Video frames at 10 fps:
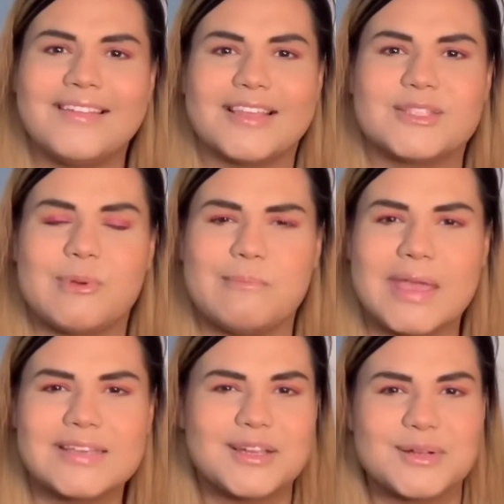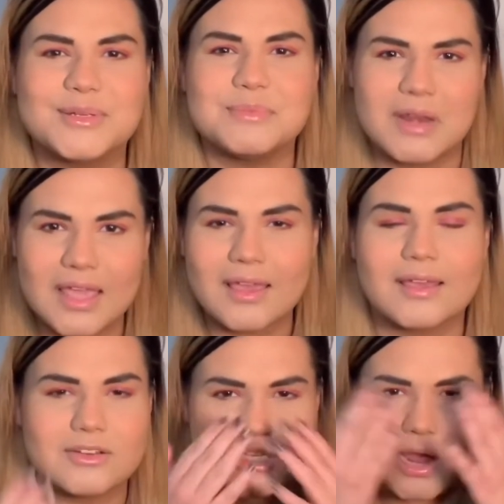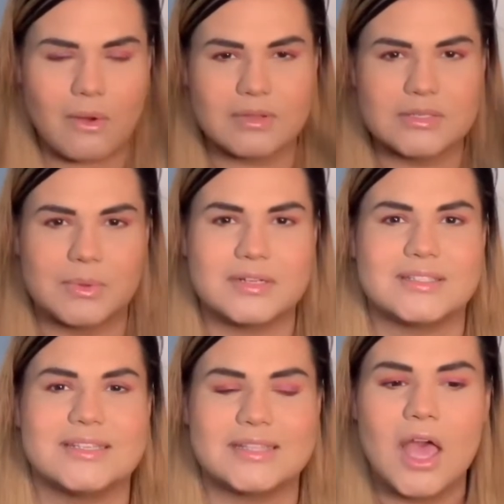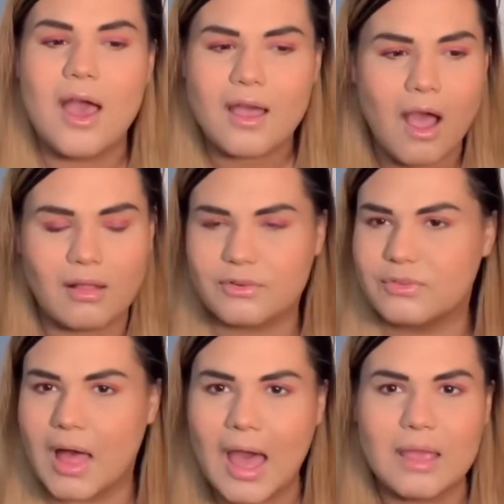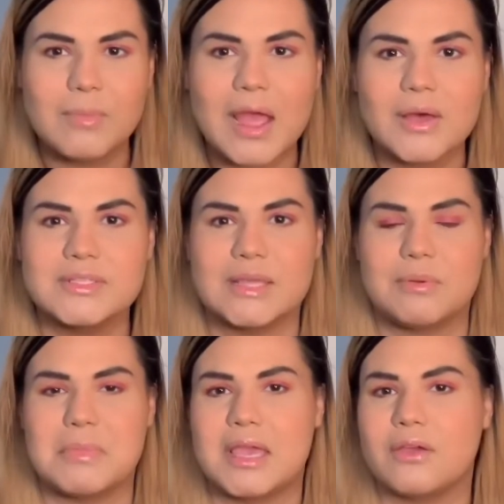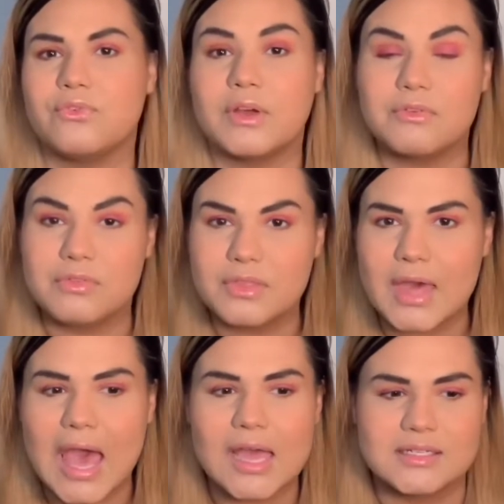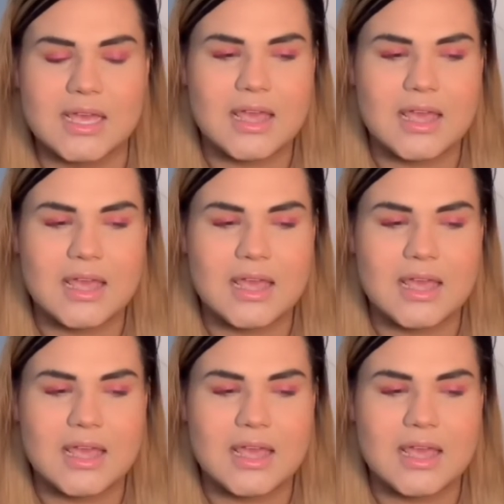That's what makes her unique, and she always wears these colorful eyebrows. They were making fun of that.